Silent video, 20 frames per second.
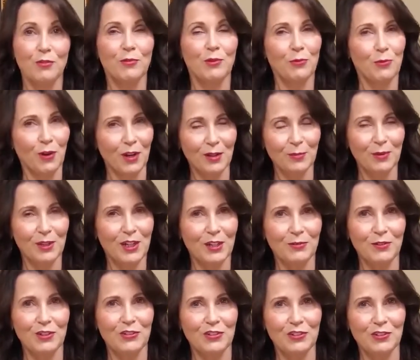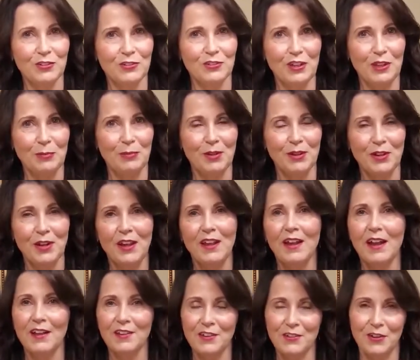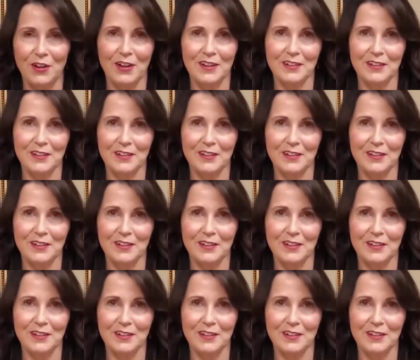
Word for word: From the Waterbury Regional Chamber and the